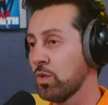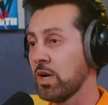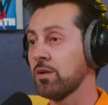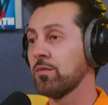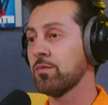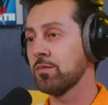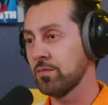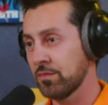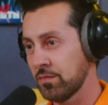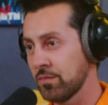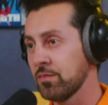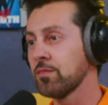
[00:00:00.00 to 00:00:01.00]
wow. it's a very
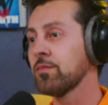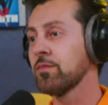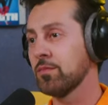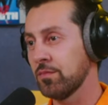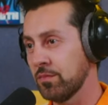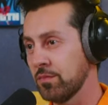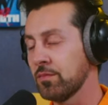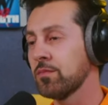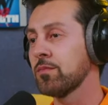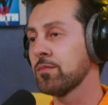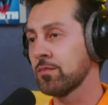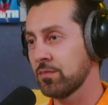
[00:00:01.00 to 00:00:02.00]
small pool of people mm. and they're
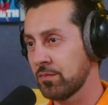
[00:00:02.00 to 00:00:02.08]
just